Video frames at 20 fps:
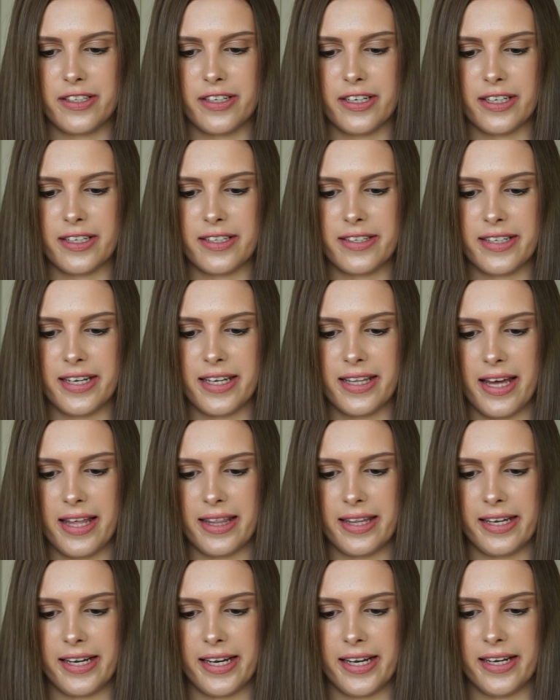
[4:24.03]
So you can see that
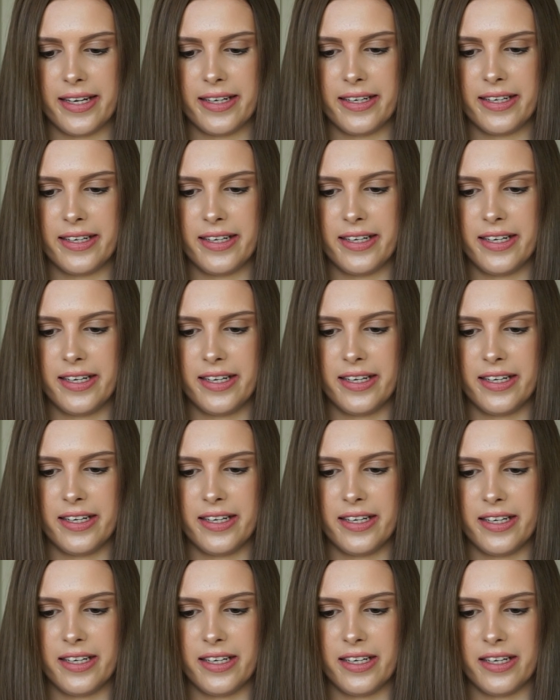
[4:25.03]
there.
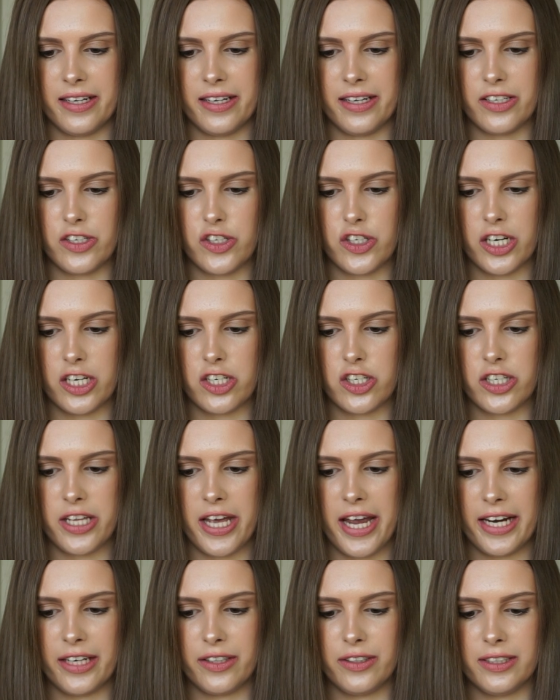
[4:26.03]
Just changed the
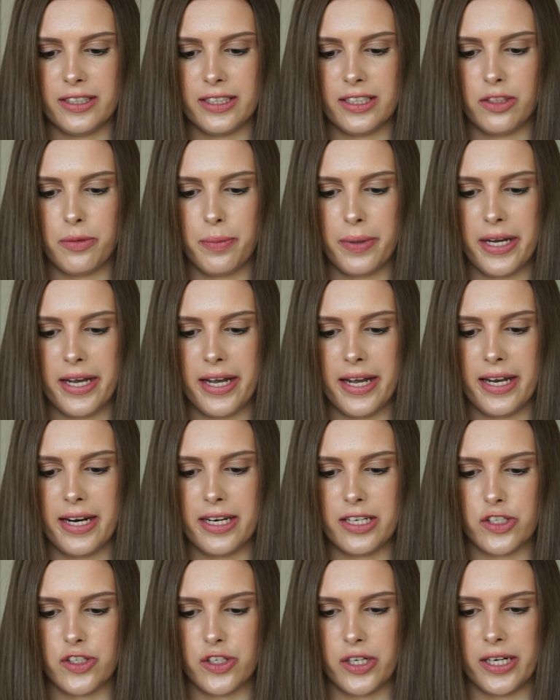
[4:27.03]
angle a little bit
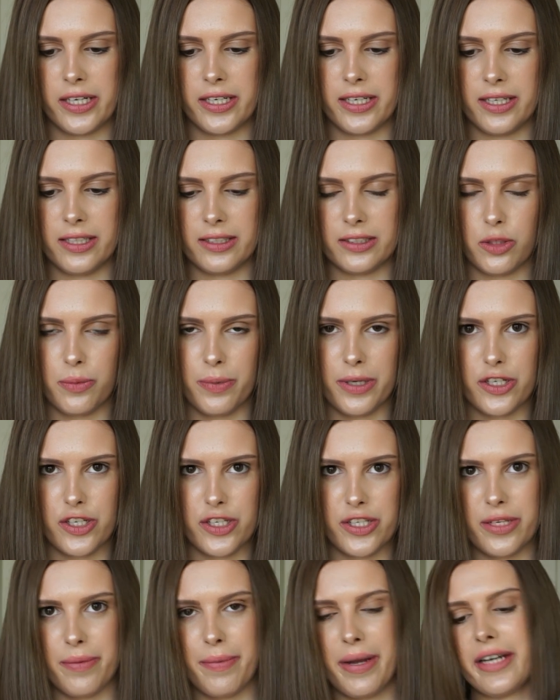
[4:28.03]
and straightened it a little bit
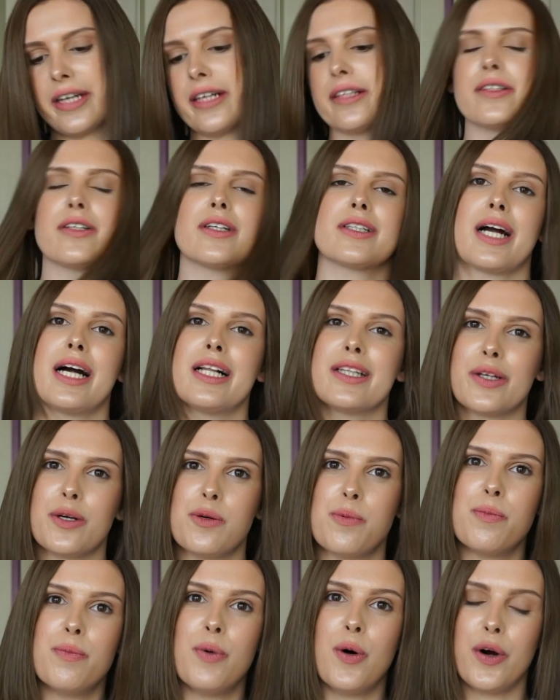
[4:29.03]
just to make it look a little
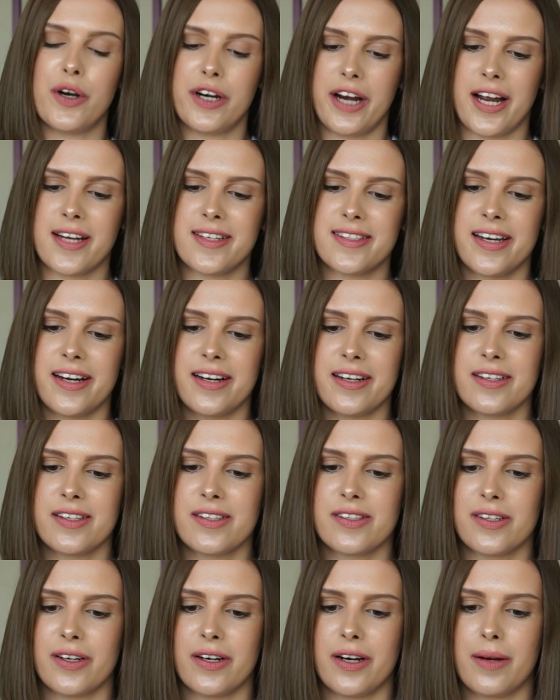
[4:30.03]
more nicer.
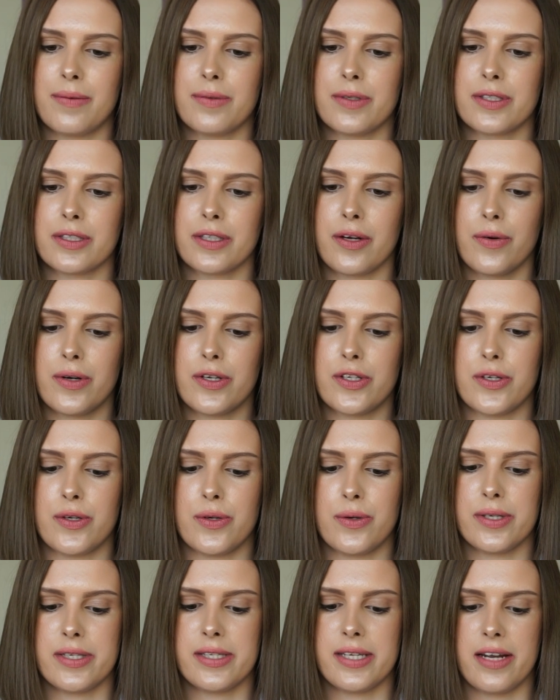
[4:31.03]
So I'm just going
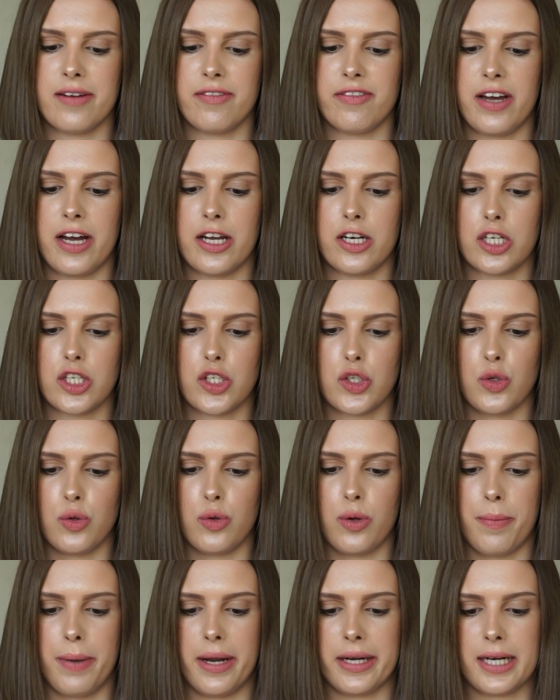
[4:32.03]
to save that
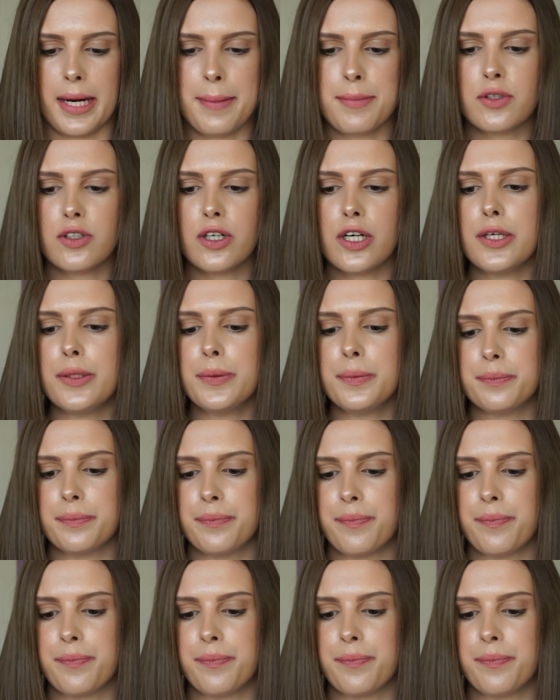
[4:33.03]
to my camera roll.